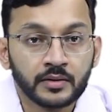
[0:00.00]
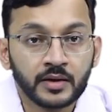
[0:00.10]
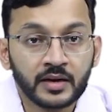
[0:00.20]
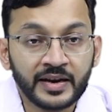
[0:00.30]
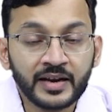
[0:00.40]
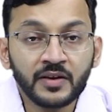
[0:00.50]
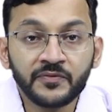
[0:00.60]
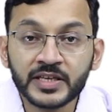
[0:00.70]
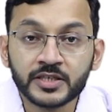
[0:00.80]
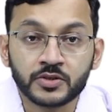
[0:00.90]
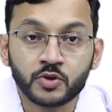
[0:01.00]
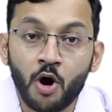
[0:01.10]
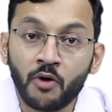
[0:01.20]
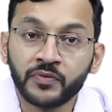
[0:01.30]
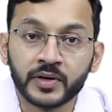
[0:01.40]
The clinical features
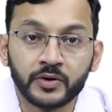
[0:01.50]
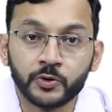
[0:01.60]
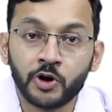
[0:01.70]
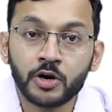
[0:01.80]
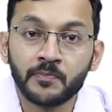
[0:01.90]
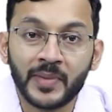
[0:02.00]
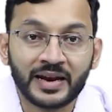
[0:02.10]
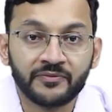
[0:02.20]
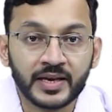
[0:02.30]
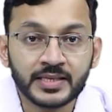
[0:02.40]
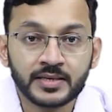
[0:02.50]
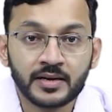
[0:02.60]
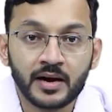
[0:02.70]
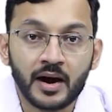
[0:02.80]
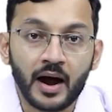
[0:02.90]
often do not
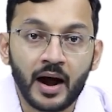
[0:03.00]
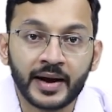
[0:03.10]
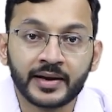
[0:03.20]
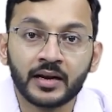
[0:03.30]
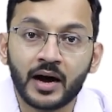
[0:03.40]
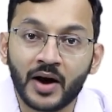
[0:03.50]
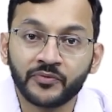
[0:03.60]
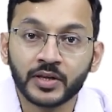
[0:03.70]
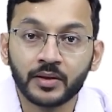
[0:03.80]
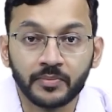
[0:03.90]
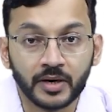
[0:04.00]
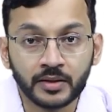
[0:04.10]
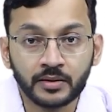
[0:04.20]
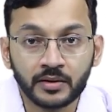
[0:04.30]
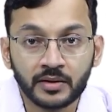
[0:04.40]
manifest until after the
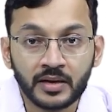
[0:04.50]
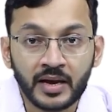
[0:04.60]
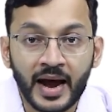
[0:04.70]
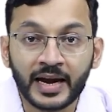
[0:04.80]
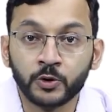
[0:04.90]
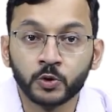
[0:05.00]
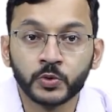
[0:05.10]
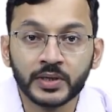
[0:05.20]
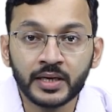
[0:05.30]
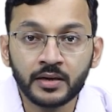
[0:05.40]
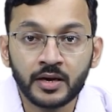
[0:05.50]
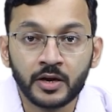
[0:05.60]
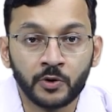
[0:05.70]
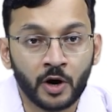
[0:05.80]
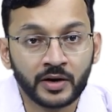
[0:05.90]
birth and usually
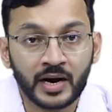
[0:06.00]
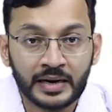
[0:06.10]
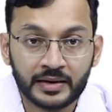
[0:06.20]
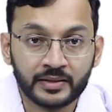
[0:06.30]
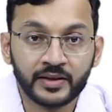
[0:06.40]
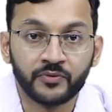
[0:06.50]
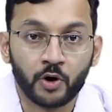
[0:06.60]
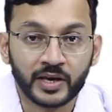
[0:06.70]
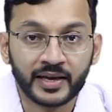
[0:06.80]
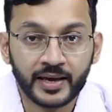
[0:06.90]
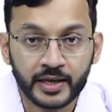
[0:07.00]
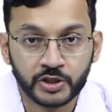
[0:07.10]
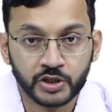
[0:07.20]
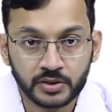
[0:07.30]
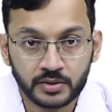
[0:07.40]
not until the walking
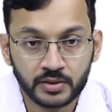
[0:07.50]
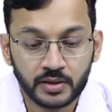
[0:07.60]
age.